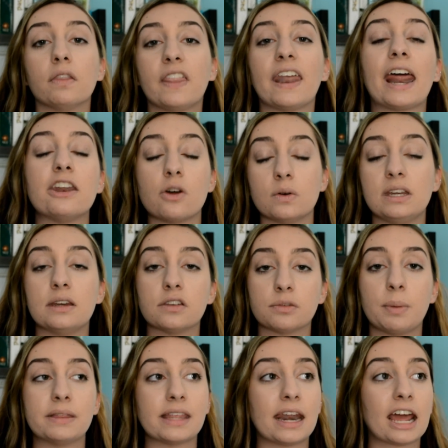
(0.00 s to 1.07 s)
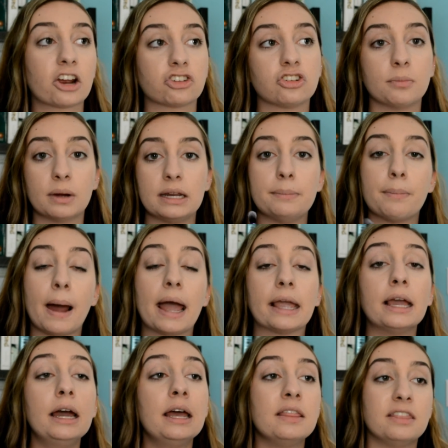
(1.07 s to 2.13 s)
that I don't need to spend that extra money buying
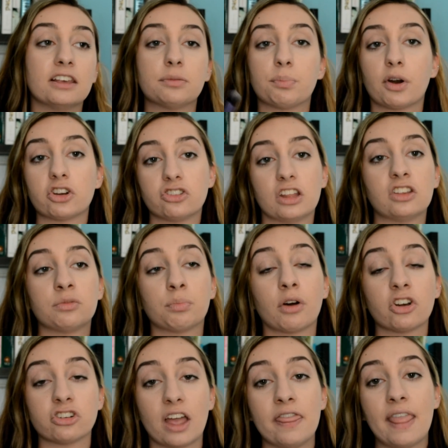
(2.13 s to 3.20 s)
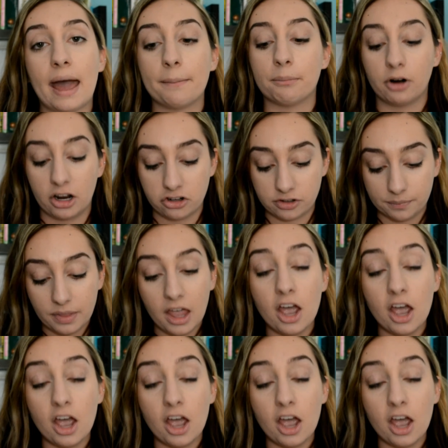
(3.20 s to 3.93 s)
this brush, this brush, and that brush.